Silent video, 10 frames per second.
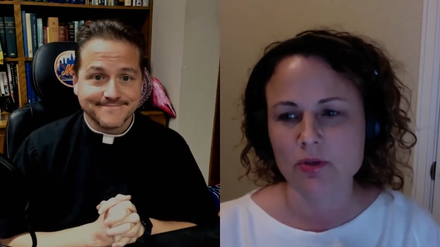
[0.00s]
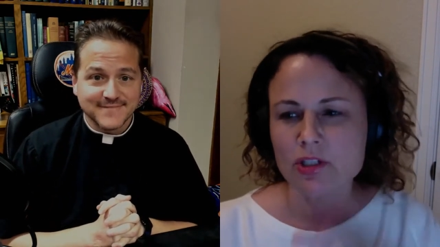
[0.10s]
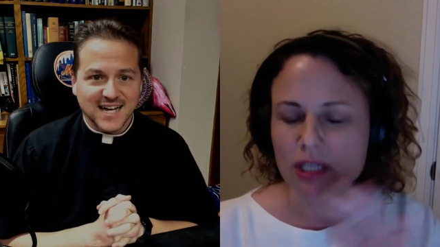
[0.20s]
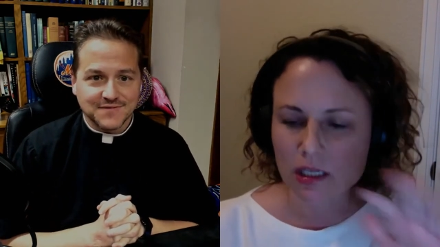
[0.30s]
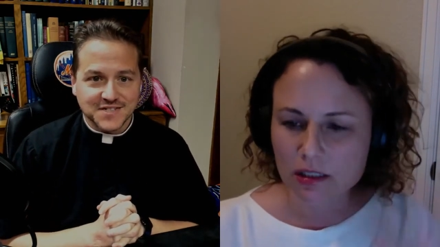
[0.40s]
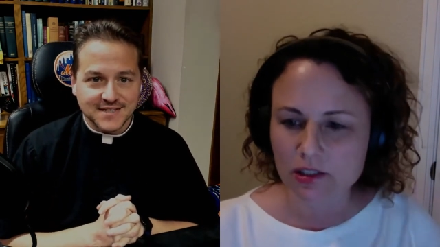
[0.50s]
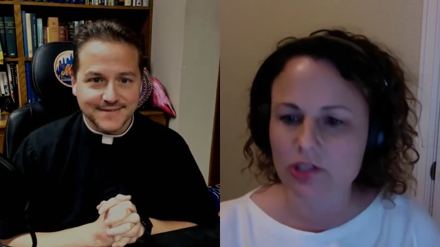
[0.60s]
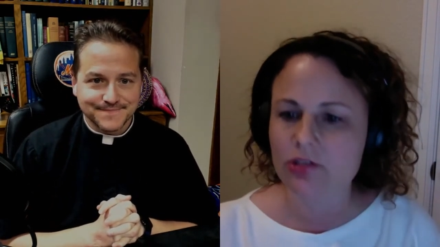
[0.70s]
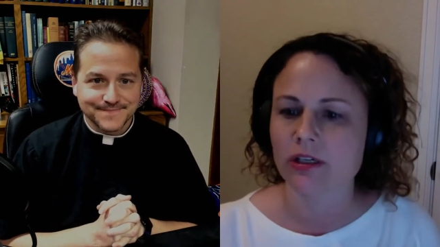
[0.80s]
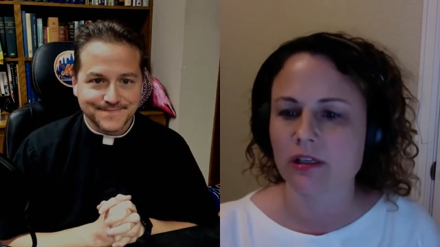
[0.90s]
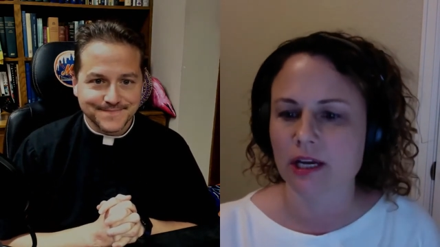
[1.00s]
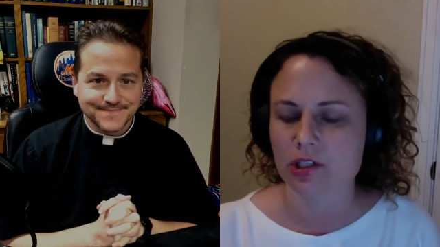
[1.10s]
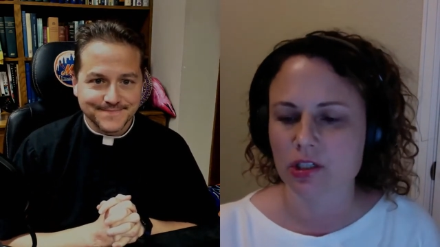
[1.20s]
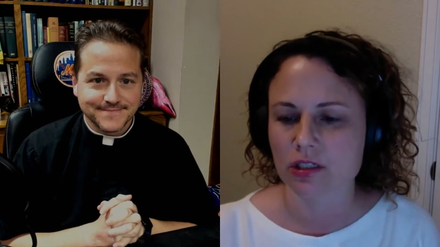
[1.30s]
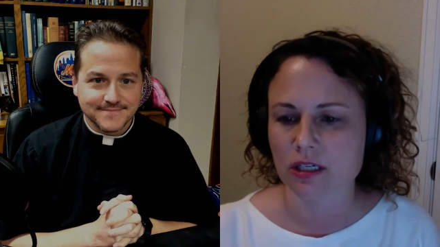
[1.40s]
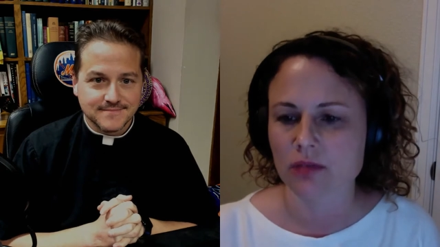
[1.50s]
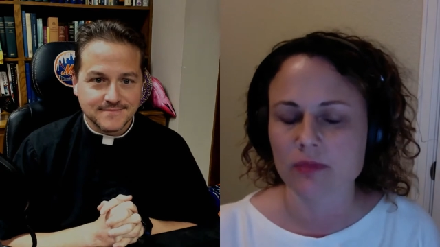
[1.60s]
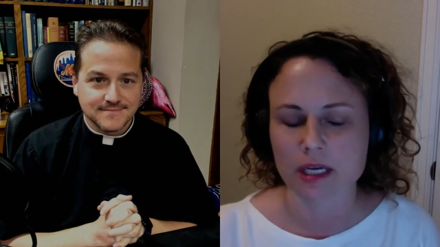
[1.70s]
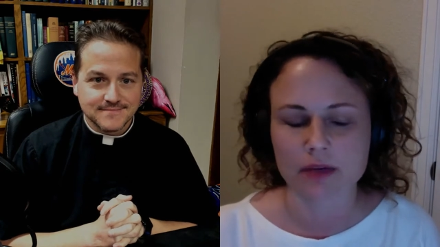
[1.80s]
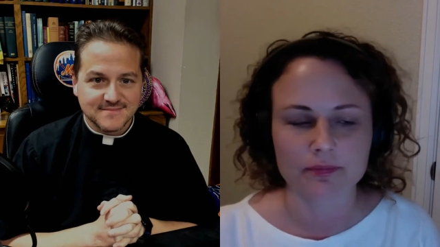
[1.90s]
Speaker 1: particularly during election
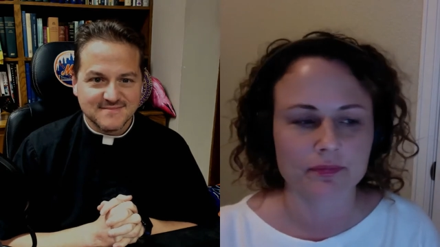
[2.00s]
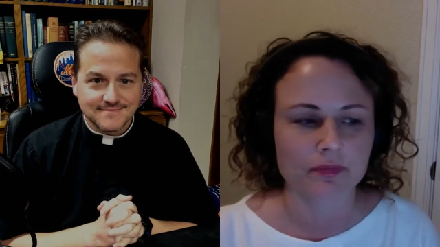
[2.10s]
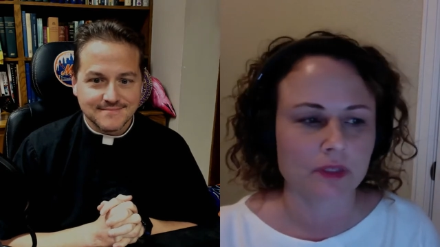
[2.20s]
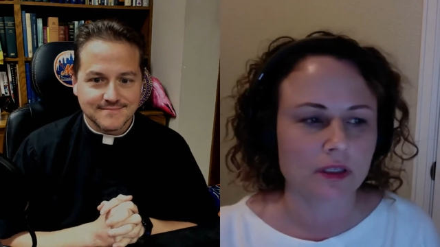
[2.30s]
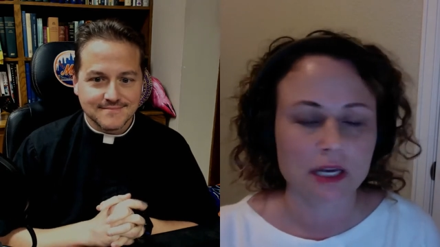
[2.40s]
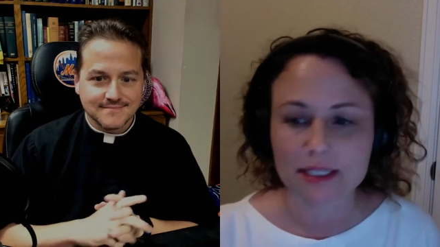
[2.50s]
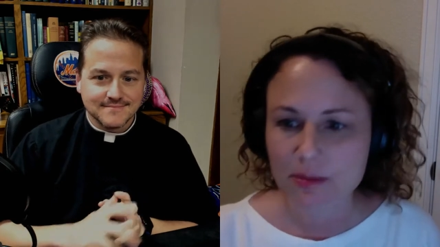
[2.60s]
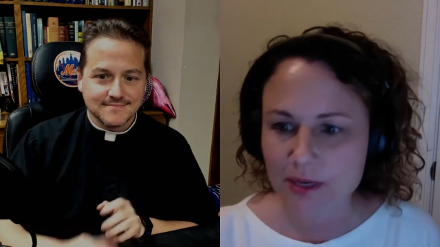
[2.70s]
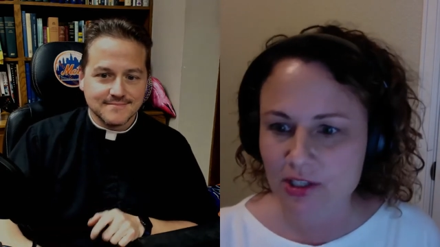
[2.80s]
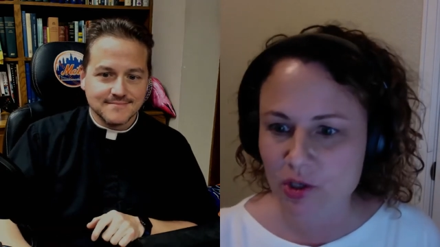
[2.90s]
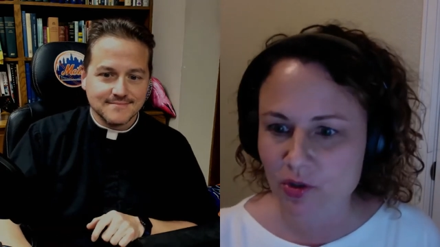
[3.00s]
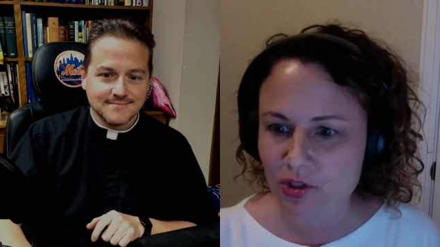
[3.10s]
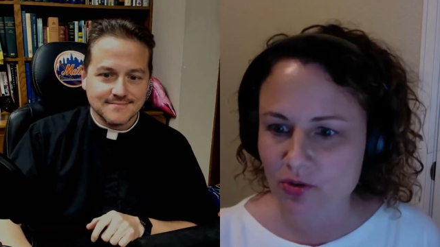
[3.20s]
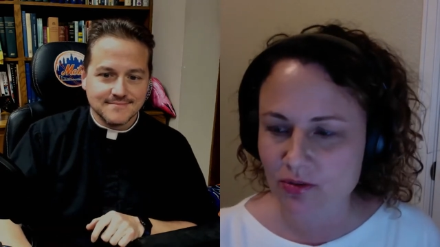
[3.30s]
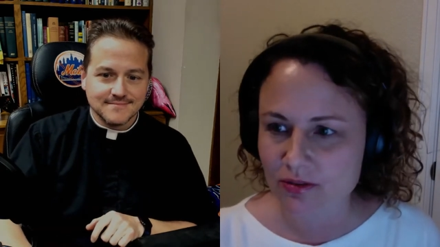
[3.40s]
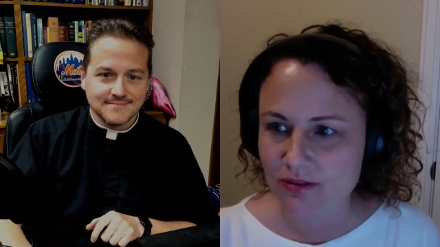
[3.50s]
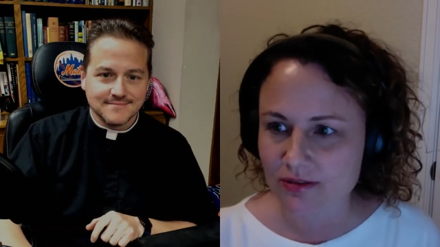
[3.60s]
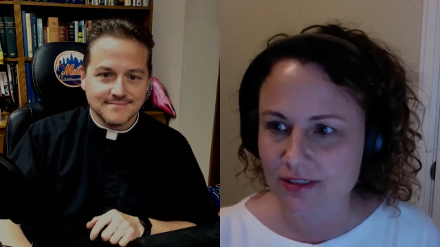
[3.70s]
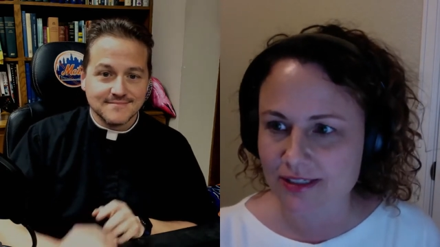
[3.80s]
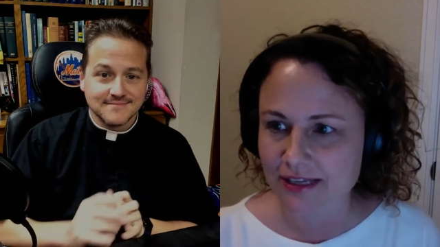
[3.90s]
time. Yeah. Has anybody told you
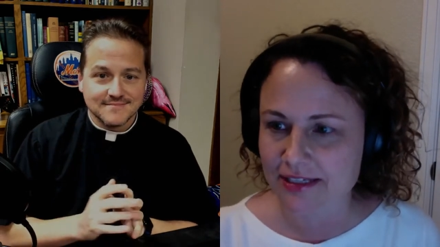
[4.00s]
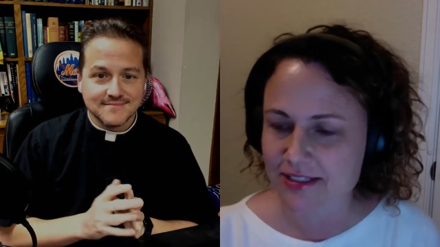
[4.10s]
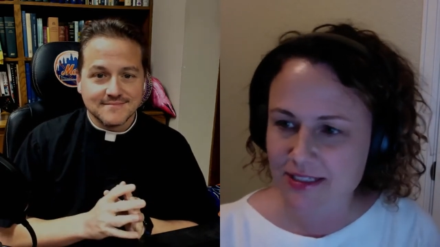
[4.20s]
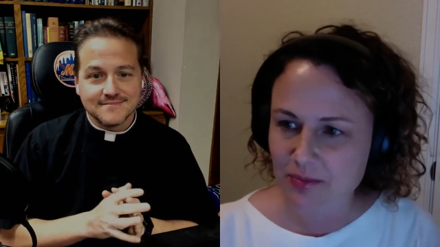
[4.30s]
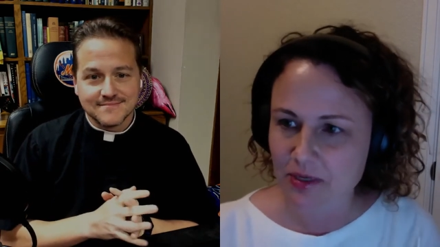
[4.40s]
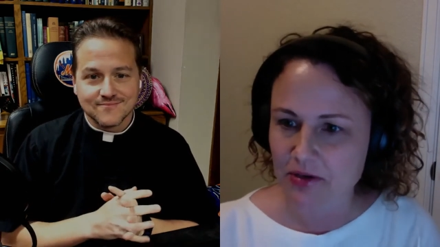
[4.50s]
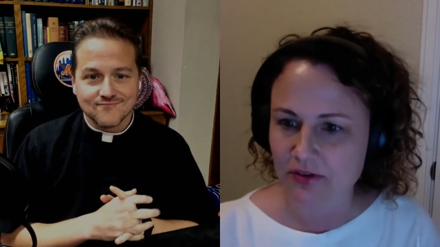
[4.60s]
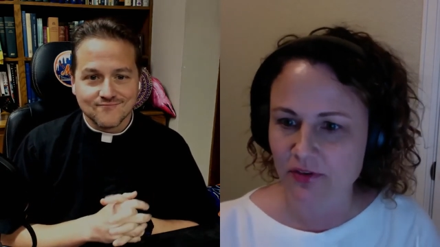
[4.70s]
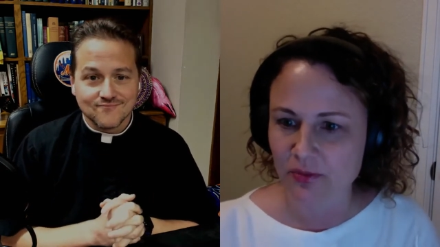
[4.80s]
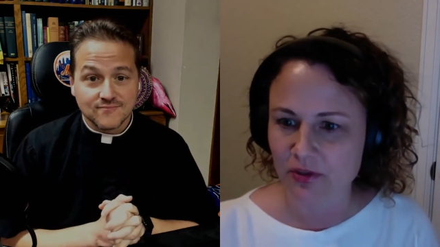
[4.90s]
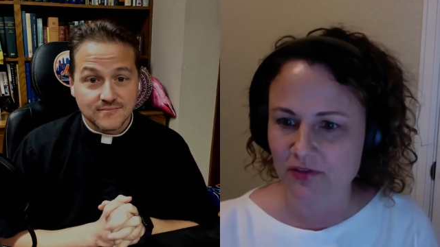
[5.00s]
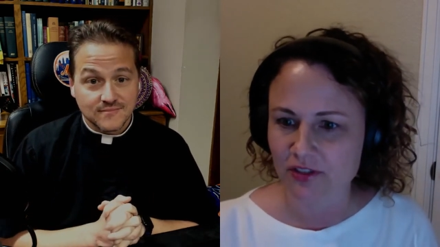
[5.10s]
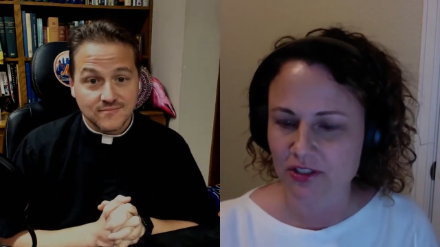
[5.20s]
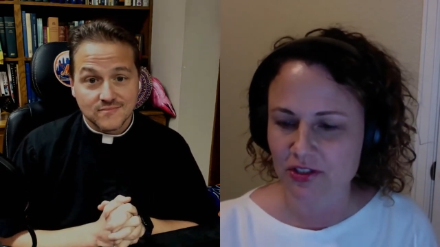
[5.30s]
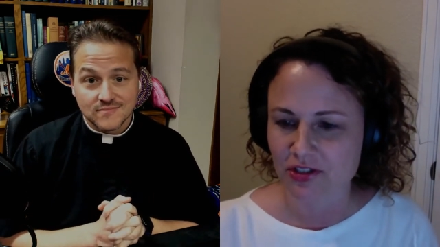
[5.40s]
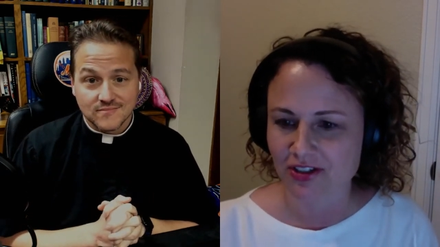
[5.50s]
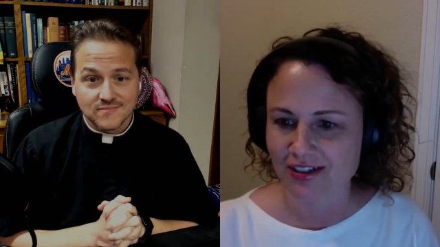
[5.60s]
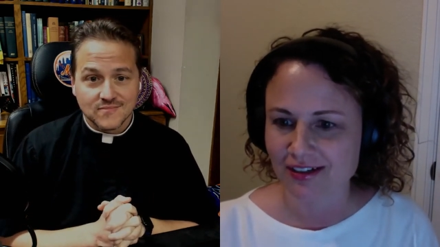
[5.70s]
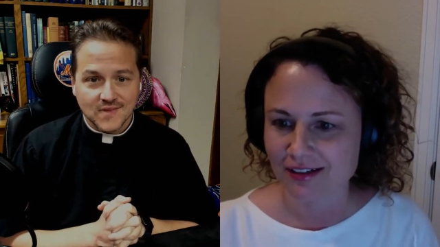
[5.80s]
to, like, step out of your privilege or?